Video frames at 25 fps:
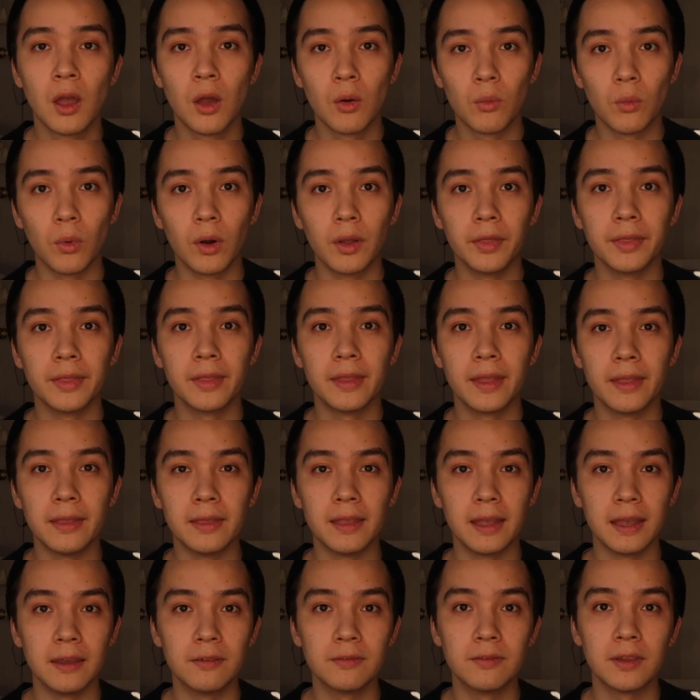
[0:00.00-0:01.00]
one
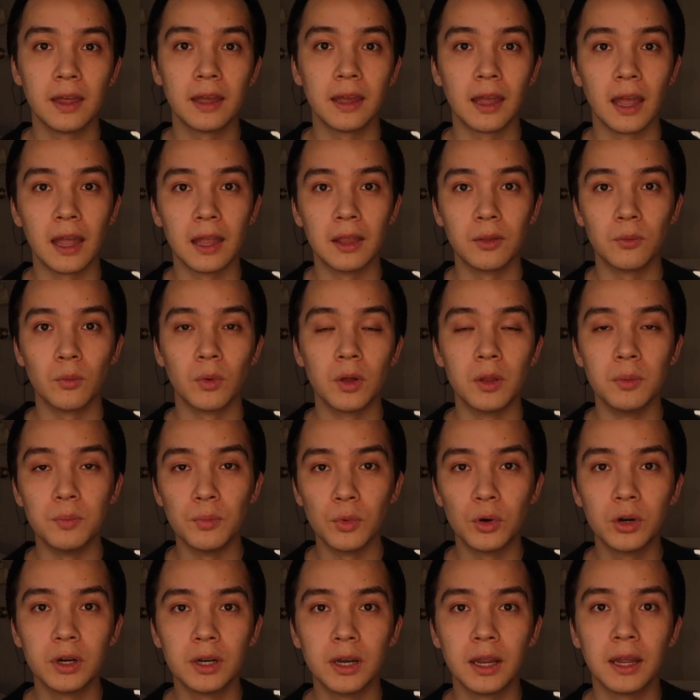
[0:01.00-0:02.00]
evening and one
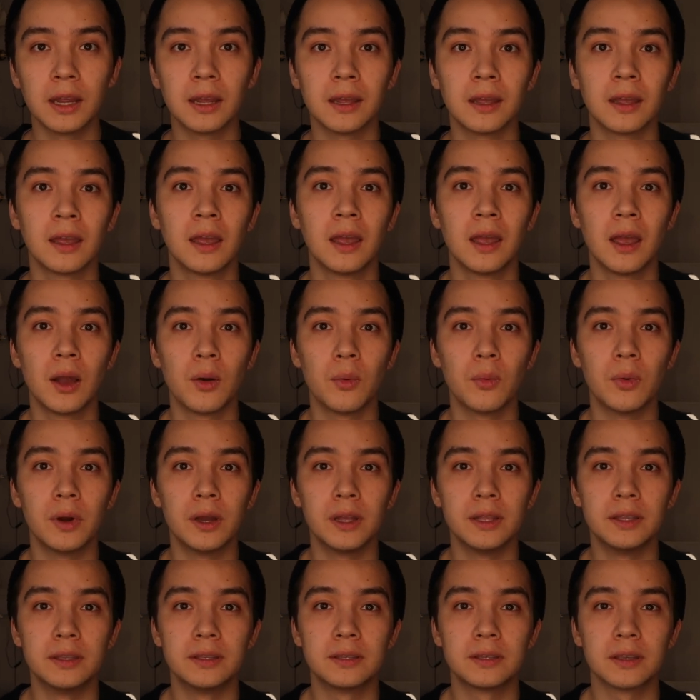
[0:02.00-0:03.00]
morning
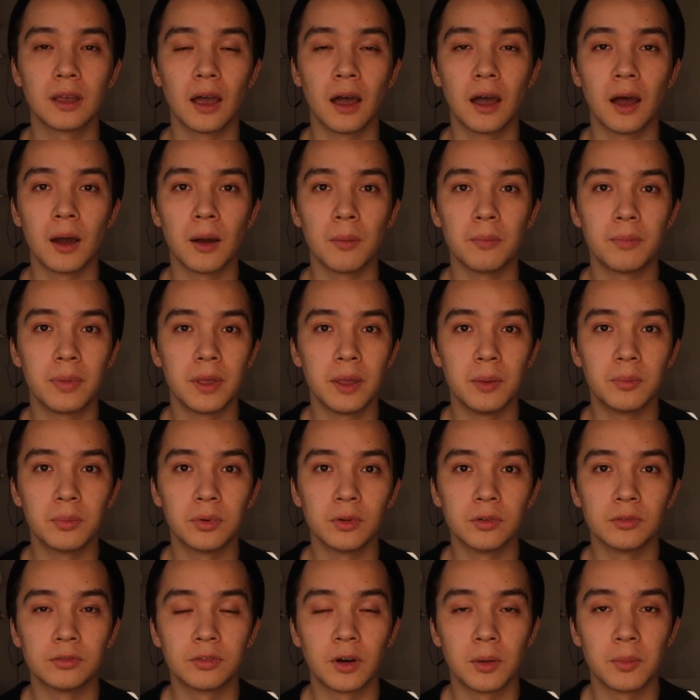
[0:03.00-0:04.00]
with
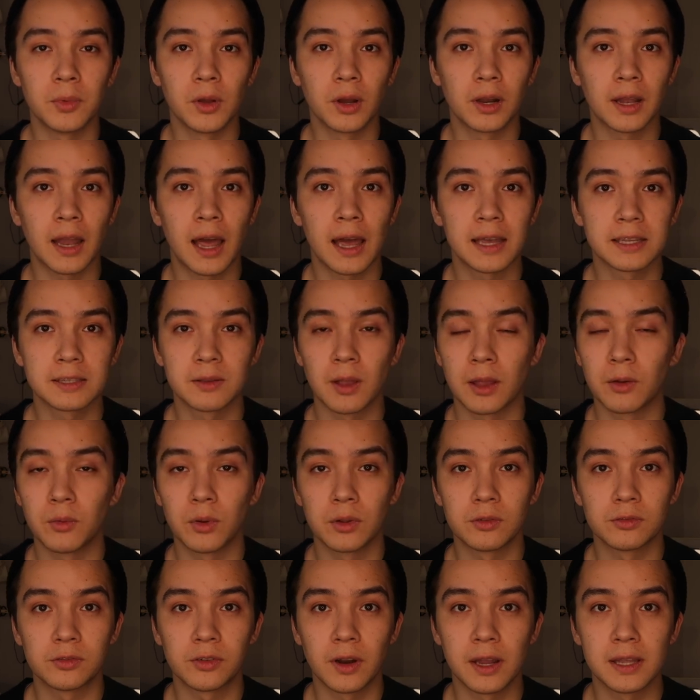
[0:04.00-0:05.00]
people from your class, like
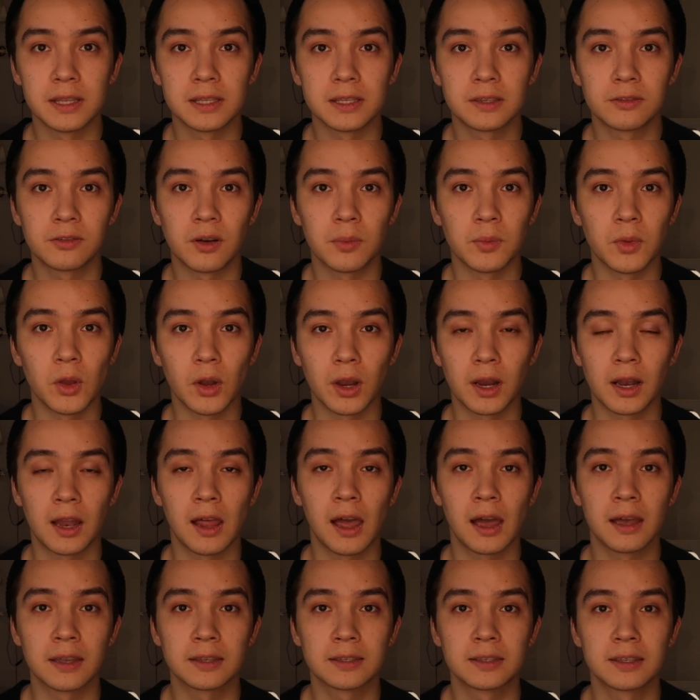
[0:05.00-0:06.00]
with friends from your
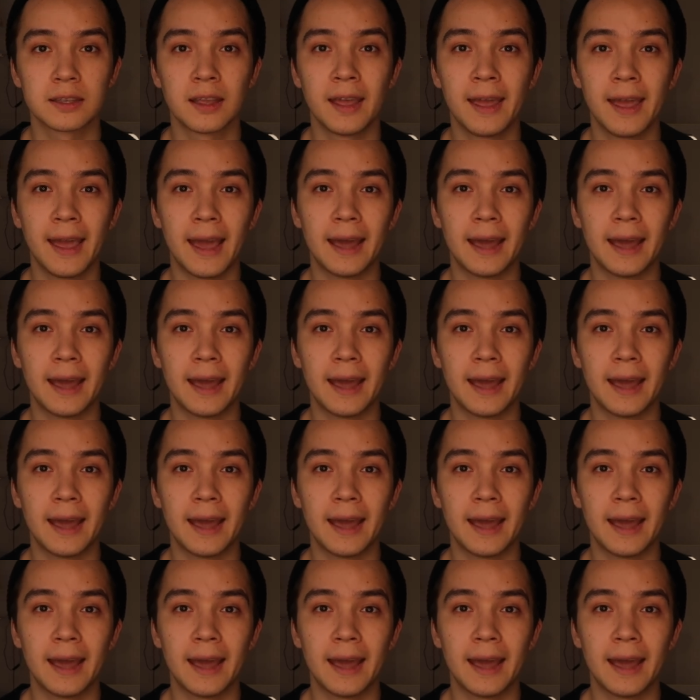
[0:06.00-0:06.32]
class.